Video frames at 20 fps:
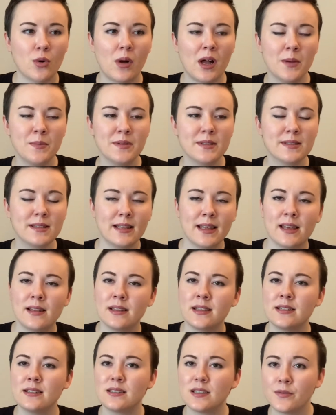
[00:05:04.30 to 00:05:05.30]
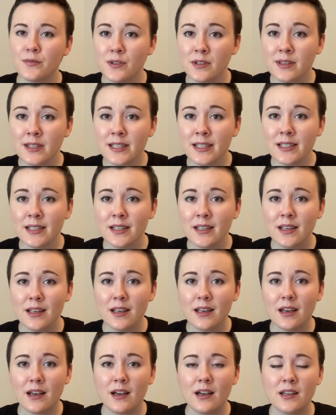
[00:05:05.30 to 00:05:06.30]
up slightly differently.
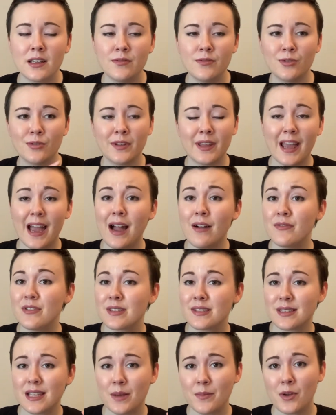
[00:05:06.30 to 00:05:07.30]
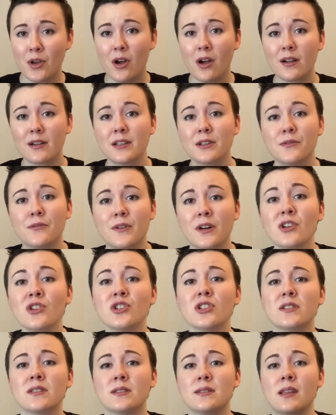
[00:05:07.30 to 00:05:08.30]
Even though they have the same cognitive
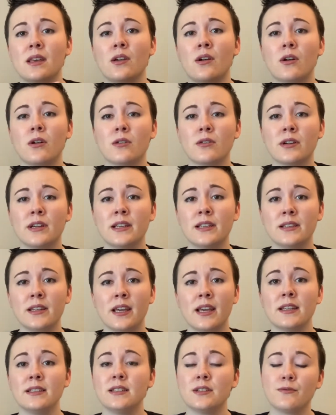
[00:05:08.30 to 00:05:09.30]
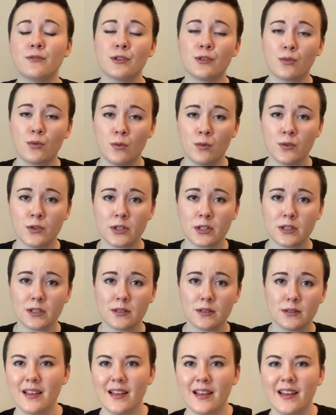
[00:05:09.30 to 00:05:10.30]
functions, they are in a different order.
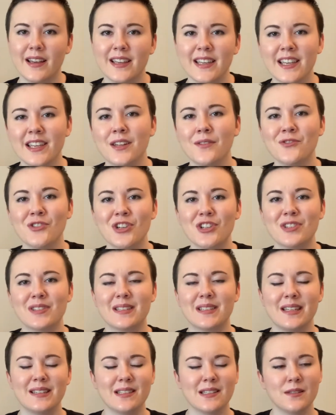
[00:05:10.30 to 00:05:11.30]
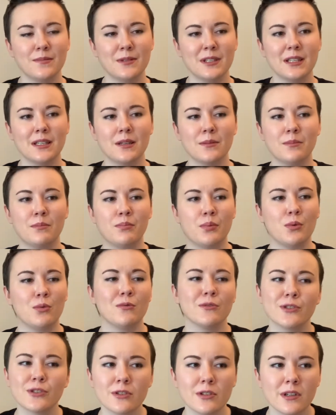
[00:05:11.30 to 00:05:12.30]
ENFJs tend to be
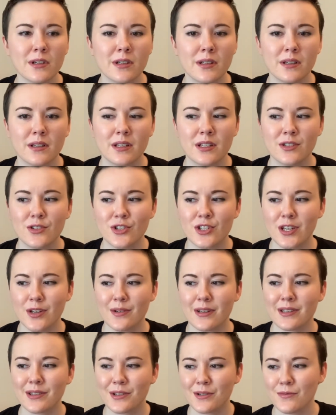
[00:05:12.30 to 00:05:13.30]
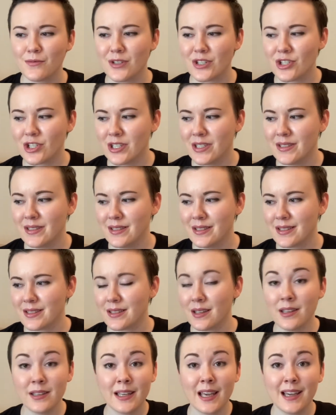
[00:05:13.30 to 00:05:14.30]
bolder in sharing their visions.
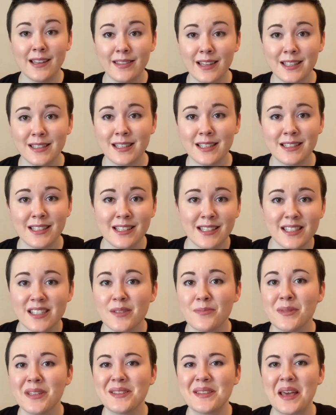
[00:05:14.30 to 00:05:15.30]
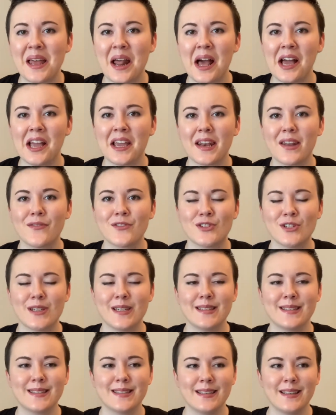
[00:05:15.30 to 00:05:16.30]
Again, that doesn't mean that
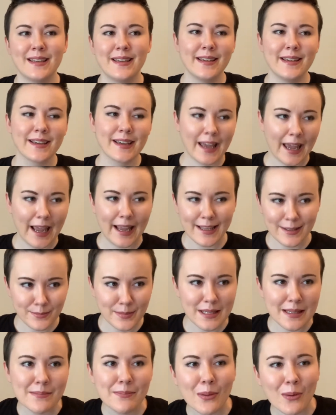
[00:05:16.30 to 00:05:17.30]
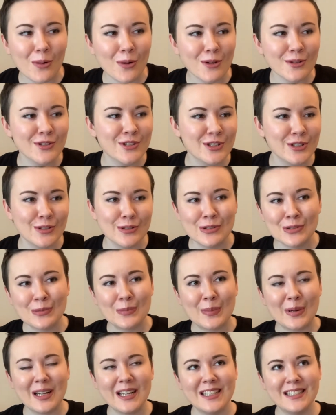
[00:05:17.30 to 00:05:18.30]
INFJs can't be bold too,
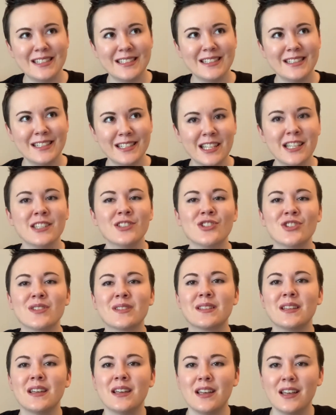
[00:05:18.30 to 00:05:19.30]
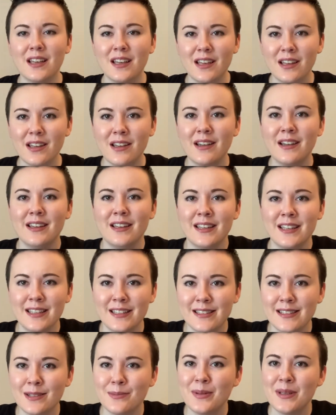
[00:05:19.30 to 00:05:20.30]
but
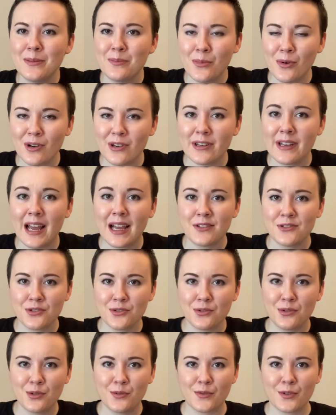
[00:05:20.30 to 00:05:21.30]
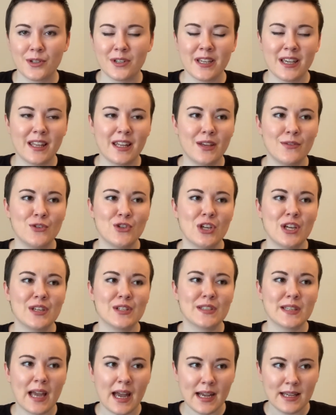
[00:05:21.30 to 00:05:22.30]
it's a bit more natural for
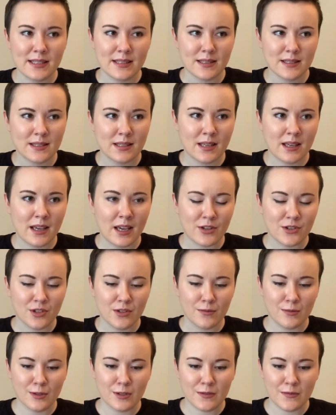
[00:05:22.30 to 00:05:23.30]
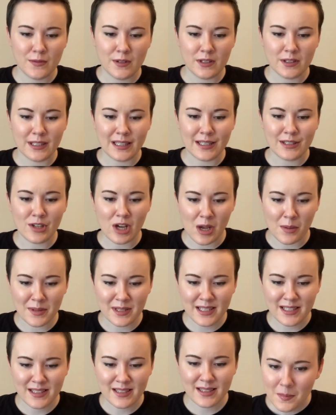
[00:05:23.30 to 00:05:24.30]
ENFJs as extroverted feeling
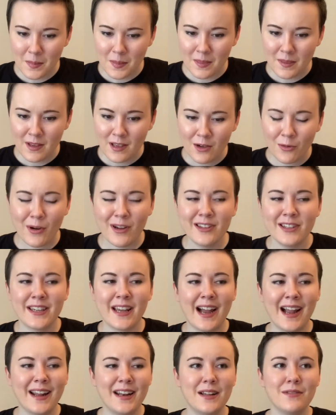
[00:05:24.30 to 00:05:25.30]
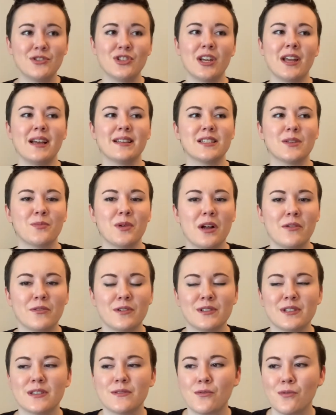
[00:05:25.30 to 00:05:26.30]
dominance. While an INFJ has a
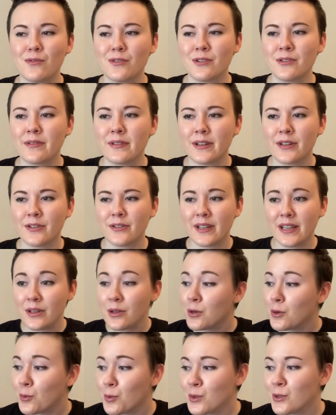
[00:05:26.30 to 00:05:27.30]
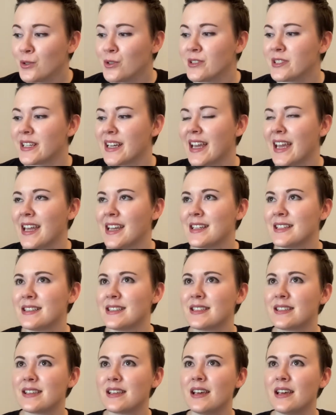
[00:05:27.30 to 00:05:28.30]
preference for their inner world
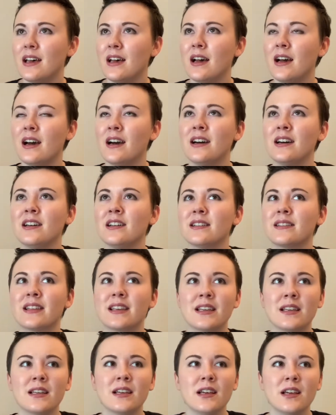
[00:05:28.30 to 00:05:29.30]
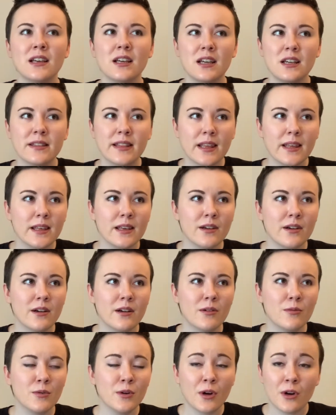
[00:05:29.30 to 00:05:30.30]
and they
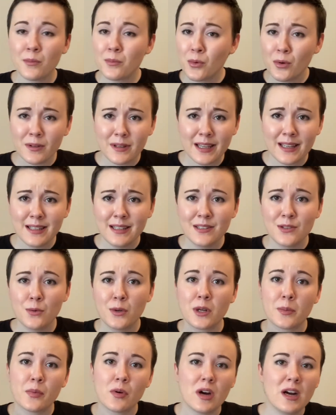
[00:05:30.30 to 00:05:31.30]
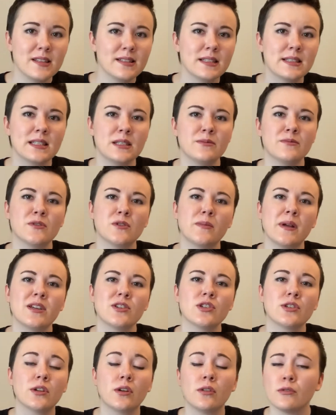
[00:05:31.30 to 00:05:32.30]
are more likely to want to process
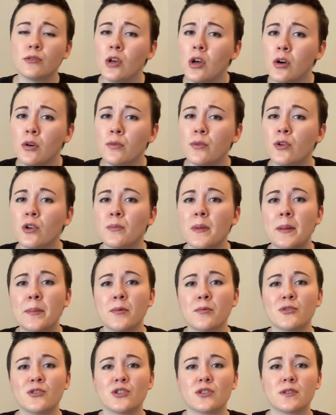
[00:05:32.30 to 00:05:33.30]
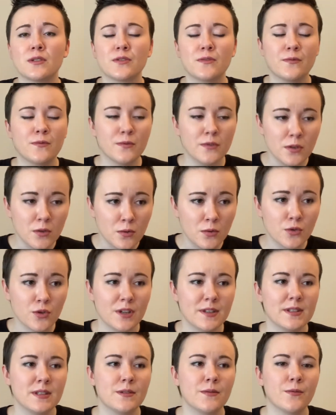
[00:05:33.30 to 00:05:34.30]
information alone or maybe with just a few
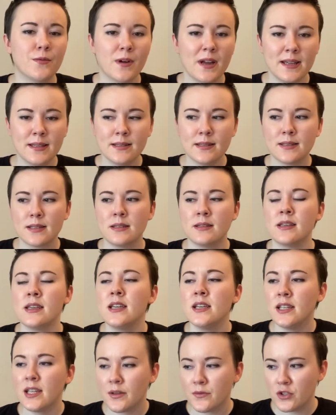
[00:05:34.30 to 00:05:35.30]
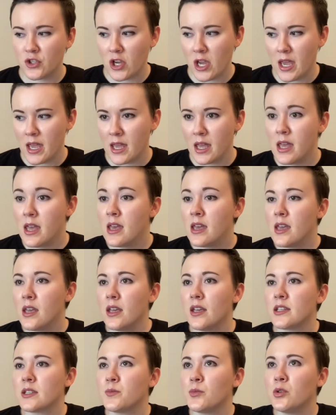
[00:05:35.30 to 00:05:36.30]
trusted friends, and ENFJ
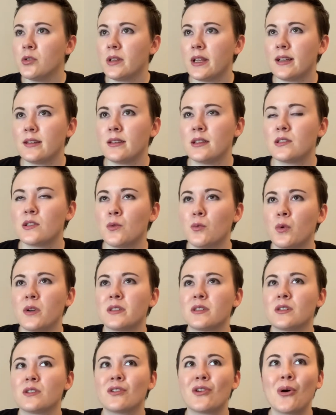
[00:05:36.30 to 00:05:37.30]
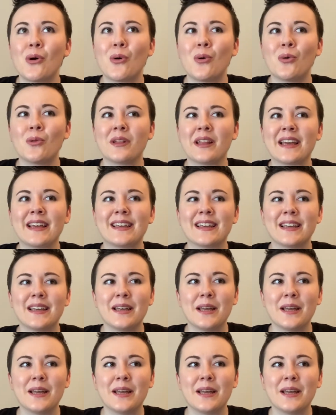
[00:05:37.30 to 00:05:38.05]
is more likely to want to go like